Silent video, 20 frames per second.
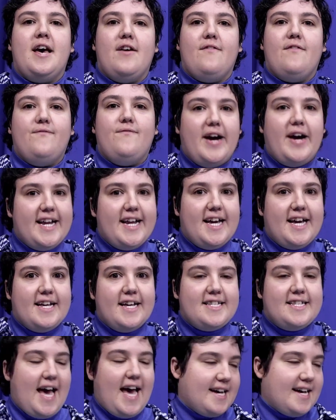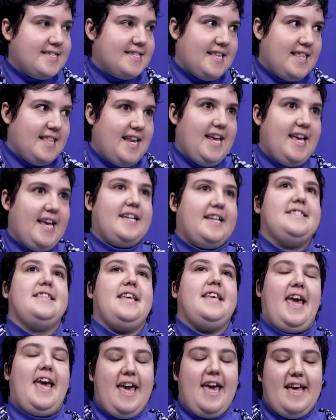VITA tax clinics
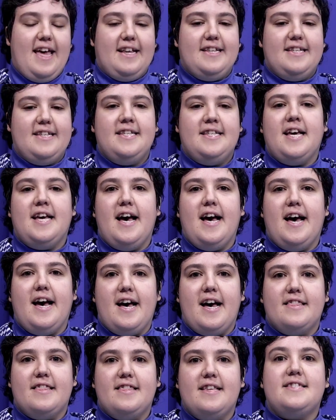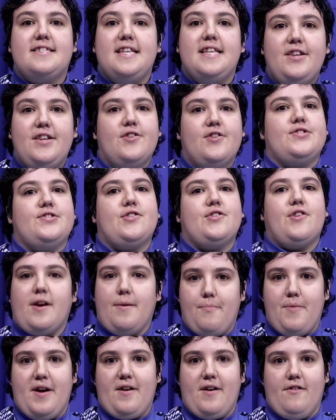and the Senior Circuit
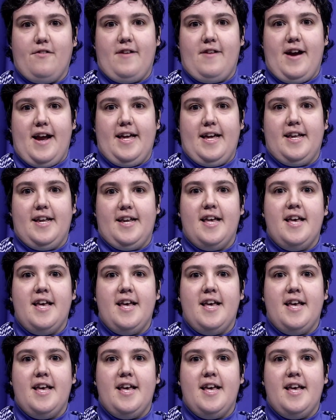Breaker Credit.